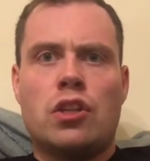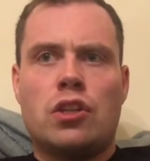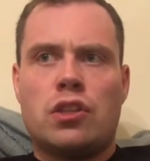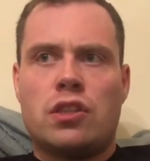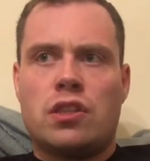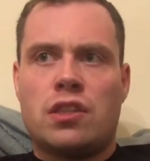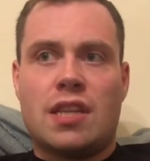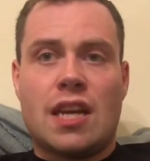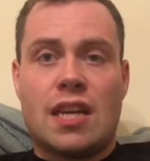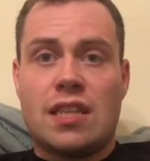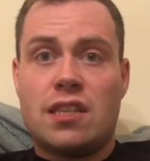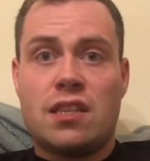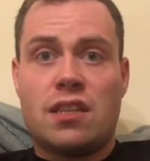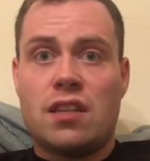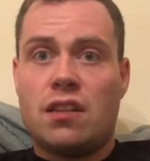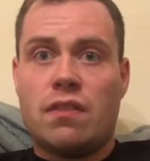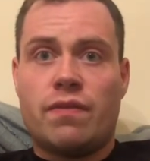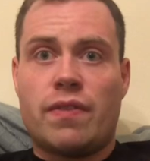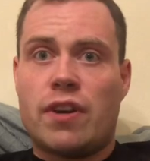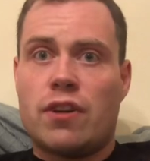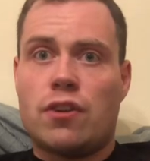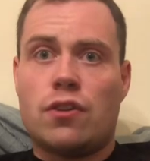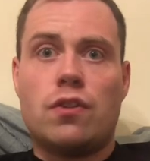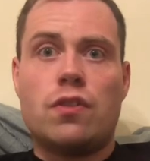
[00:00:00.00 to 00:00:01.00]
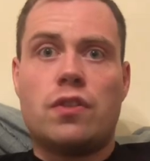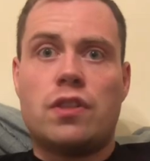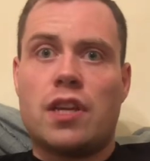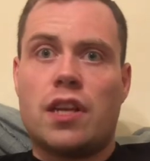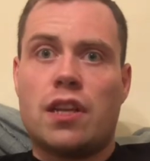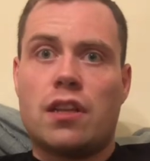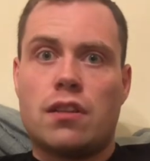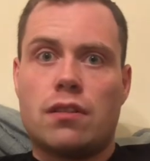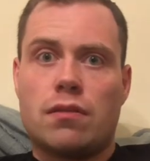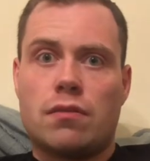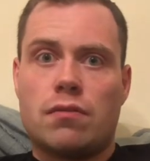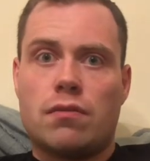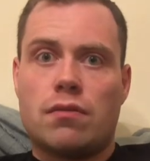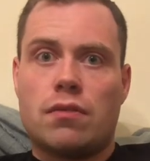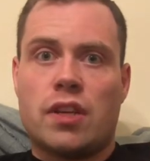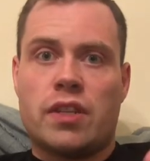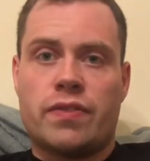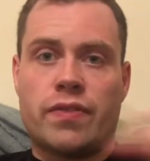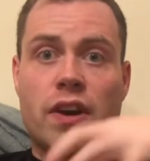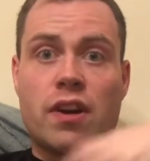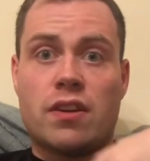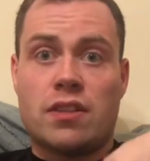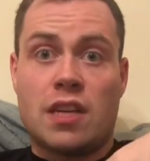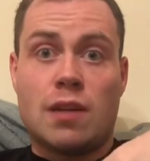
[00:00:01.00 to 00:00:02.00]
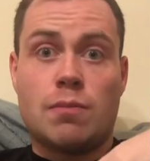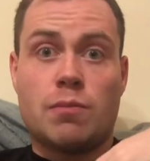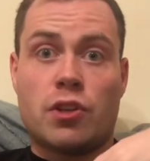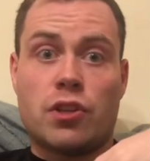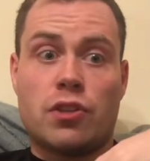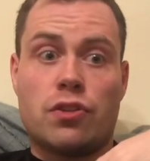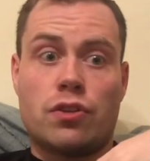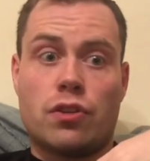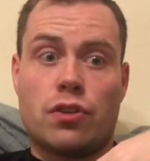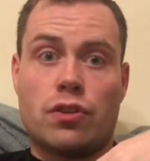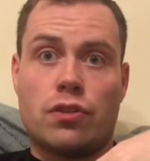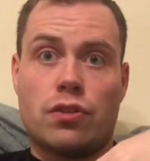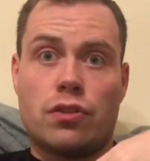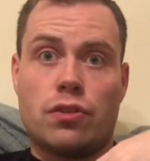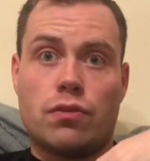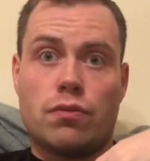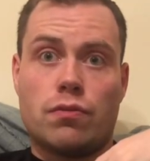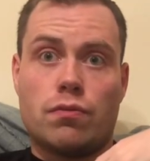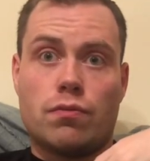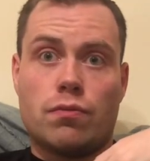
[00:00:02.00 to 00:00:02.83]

That's still a very good deal, as far as I'm concerned.